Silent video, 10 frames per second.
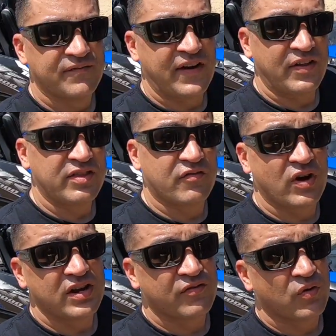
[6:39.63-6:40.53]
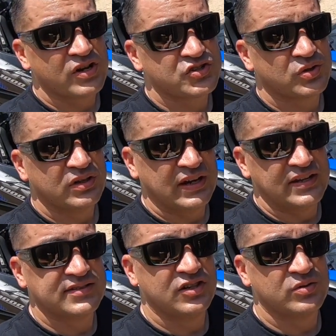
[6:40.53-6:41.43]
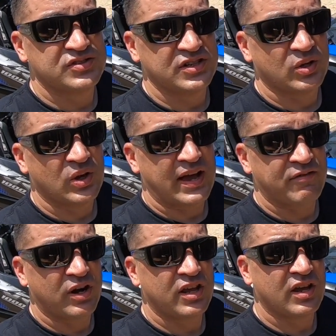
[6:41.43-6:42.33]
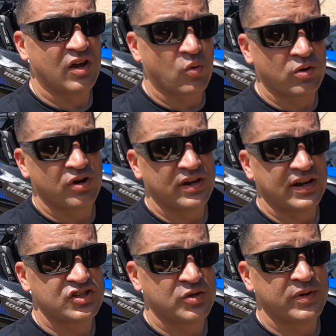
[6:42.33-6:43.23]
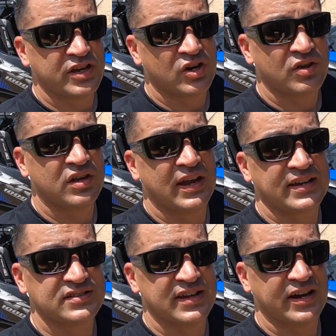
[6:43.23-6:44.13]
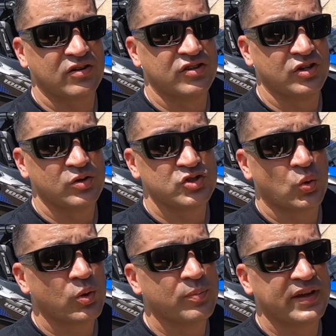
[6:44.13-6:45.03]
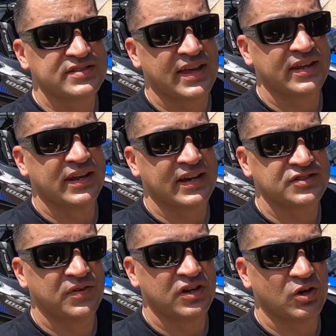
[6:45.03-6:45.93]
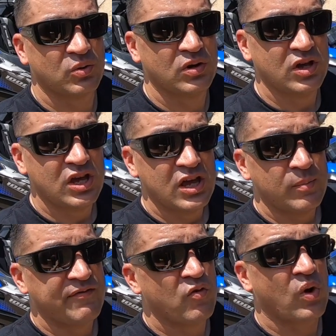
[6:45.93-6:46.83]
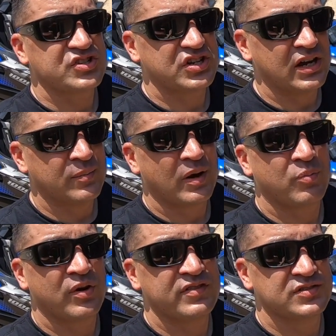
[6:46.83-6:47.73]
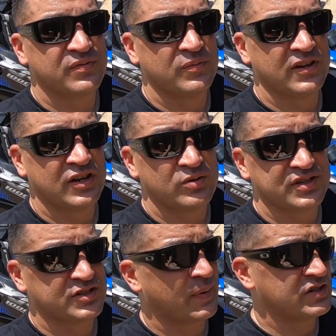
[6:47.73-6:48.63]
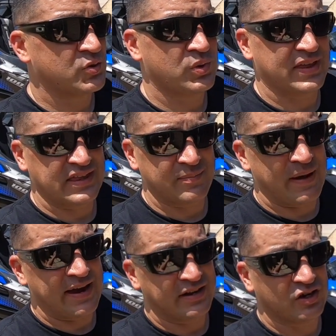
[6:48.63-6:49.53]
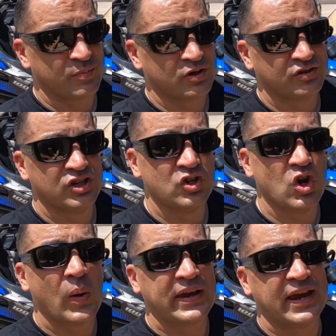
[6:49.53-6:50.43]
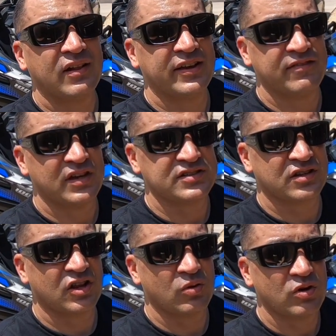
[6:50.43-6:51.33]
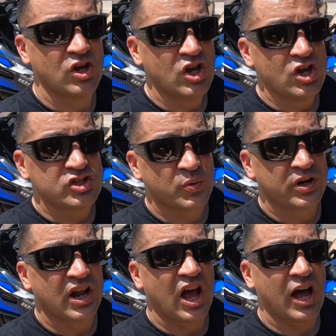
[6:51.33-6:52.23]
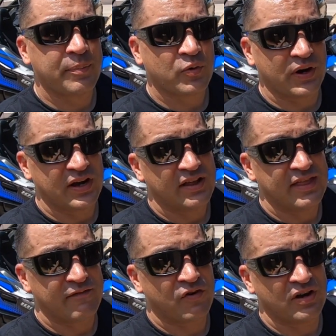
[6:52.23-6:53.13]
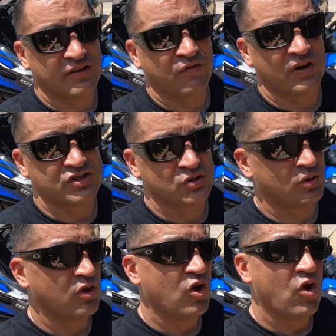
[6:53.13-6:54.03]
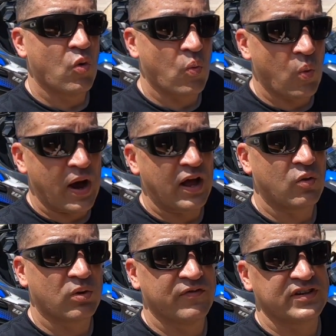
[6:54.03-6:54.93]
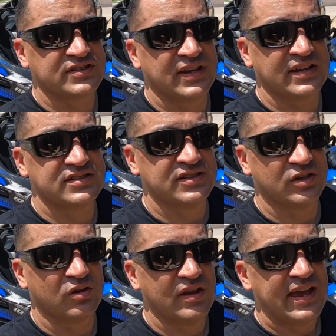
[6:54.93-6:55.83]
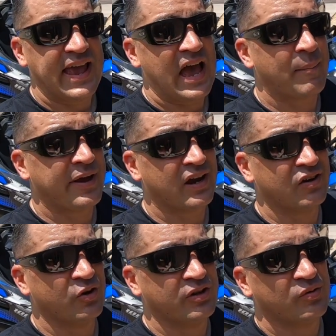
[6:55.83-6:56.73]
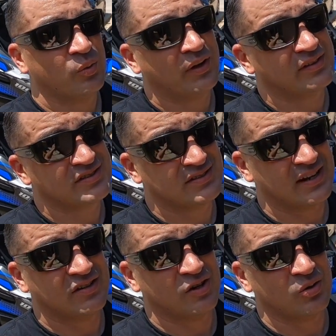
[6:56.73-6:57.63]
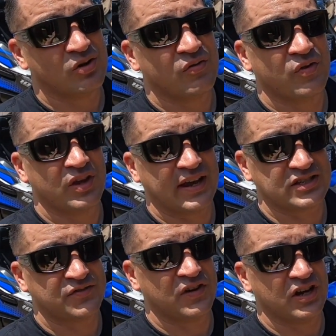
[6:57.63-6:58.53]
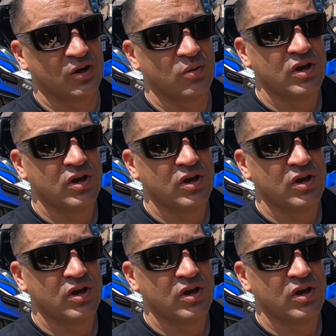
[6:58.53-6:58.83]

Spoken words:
Finally, the front differential needs a new seal. I've already ordered it and should be here in the next day or two, so we'll replace that in the next video. If you watched any of my previous videos, especially with like the Pioneer build, you know I can't leave things alone. So we're gonna upgrade that front differential while we're fixing that seal. How am I gonna do it? We'll have to stay tuned for the next video.